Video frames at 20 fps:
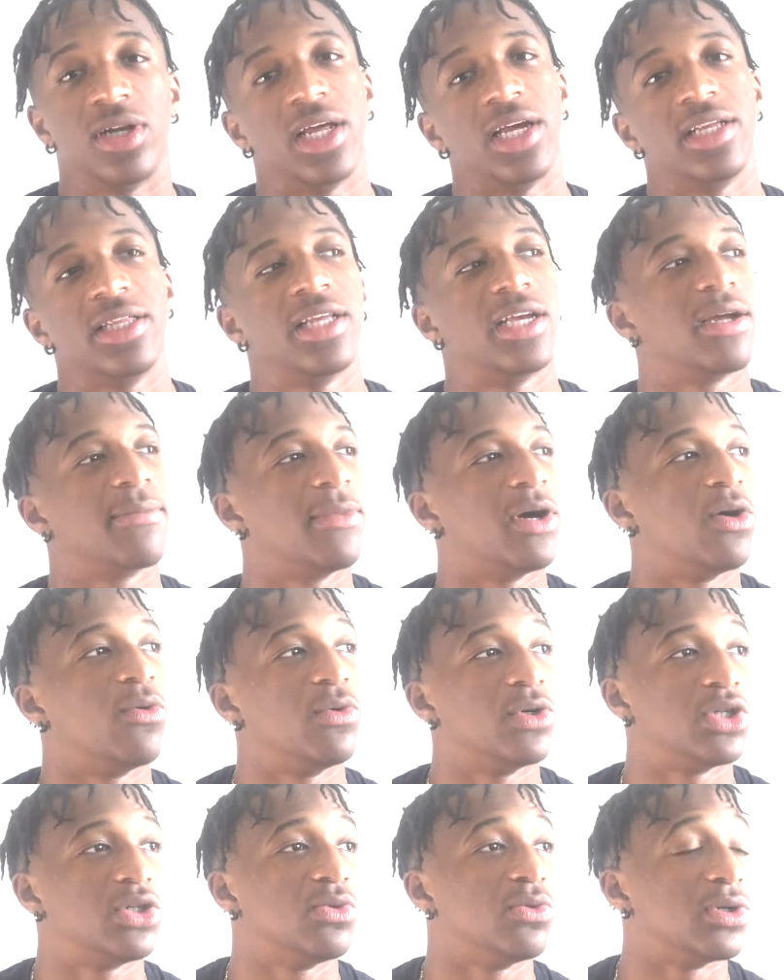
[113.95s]
Like, think
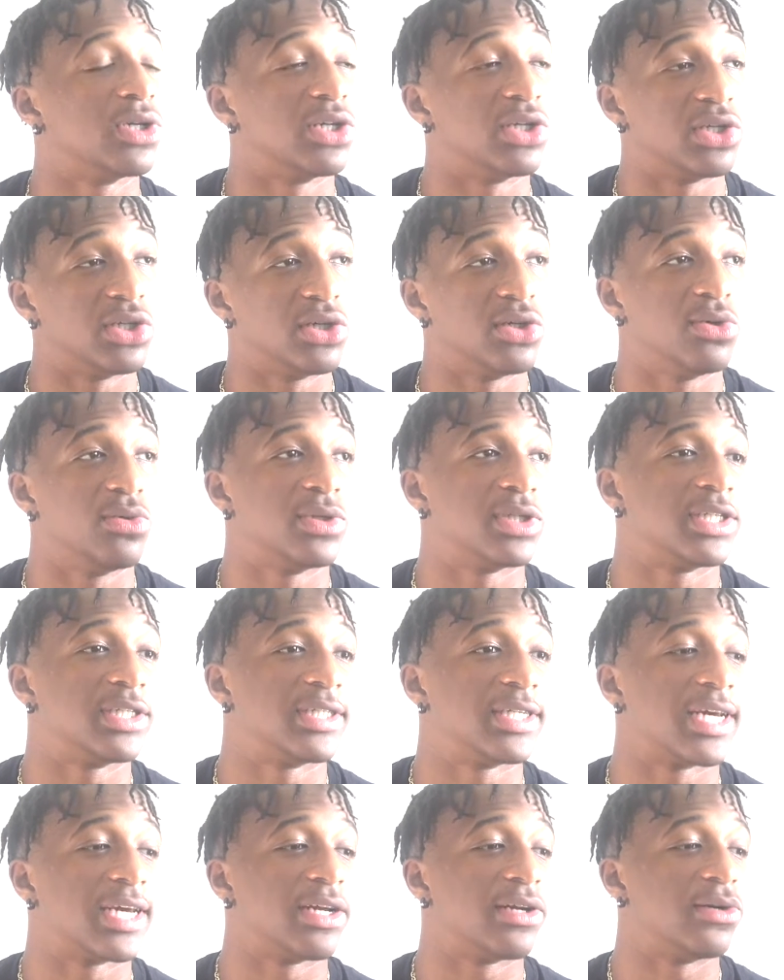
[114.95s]
about what you want to do with
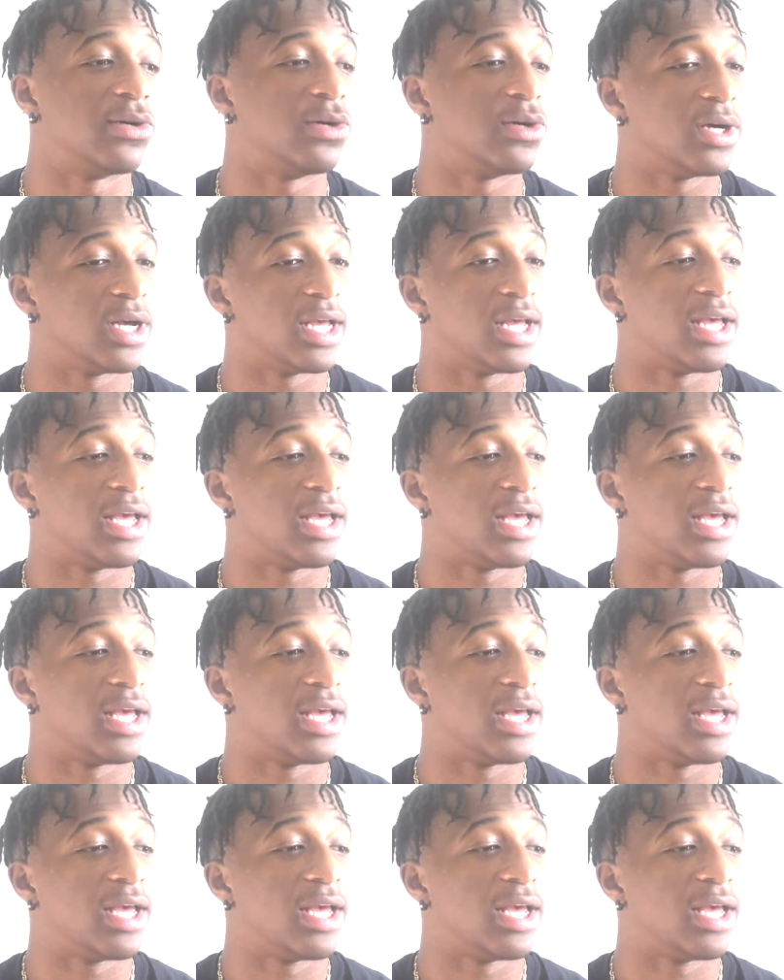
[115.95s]
your channel.